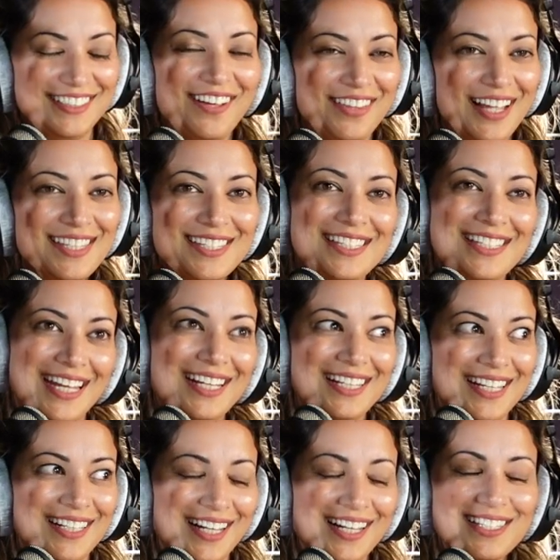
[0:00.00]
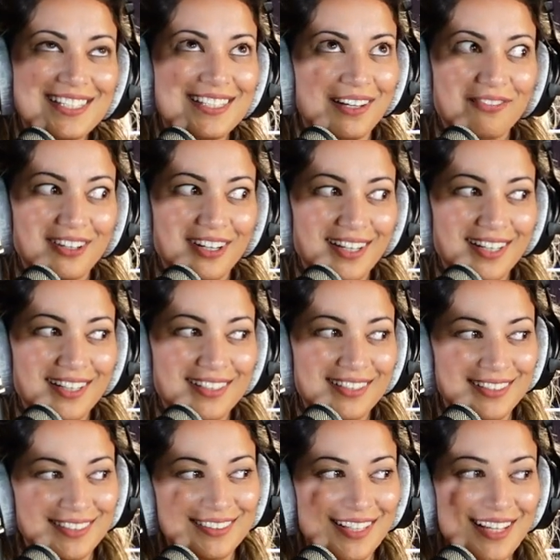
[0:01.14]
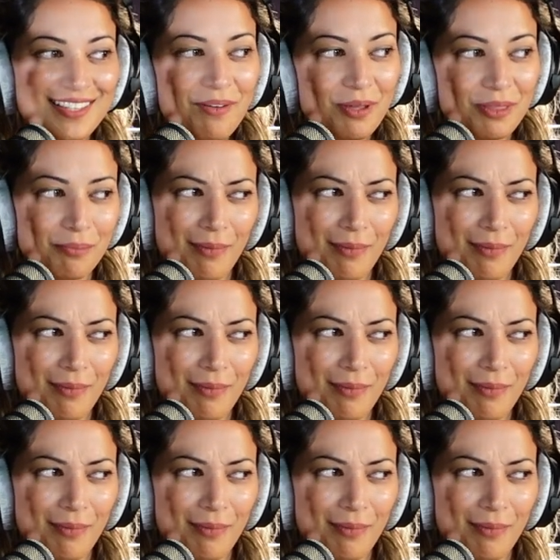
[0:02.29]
no, that's dating. That's, that's different. Dating. That's not with first.